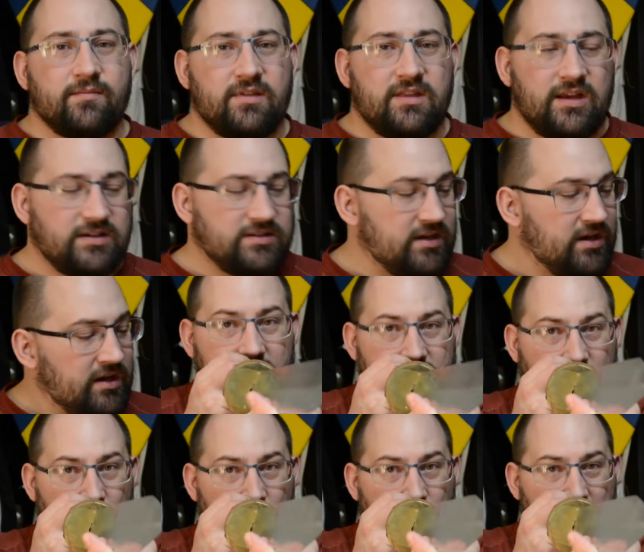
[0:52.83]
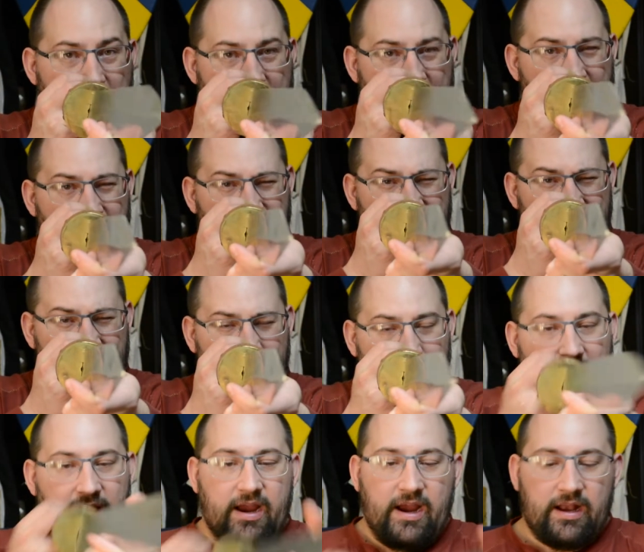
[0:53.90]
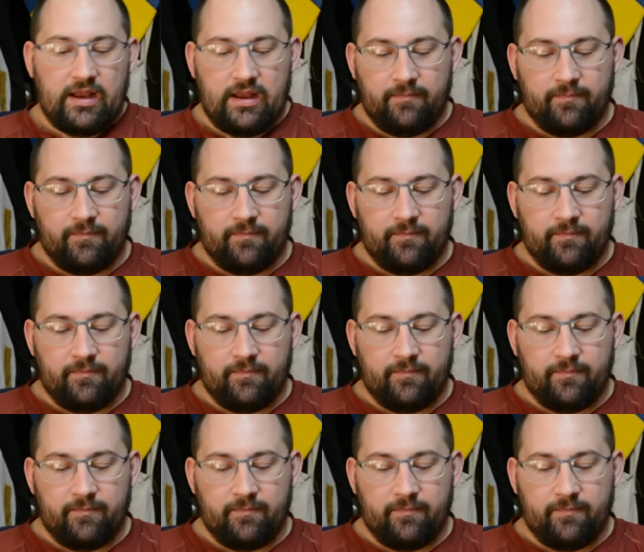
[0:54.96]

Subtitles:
things. There's a wave in the blade.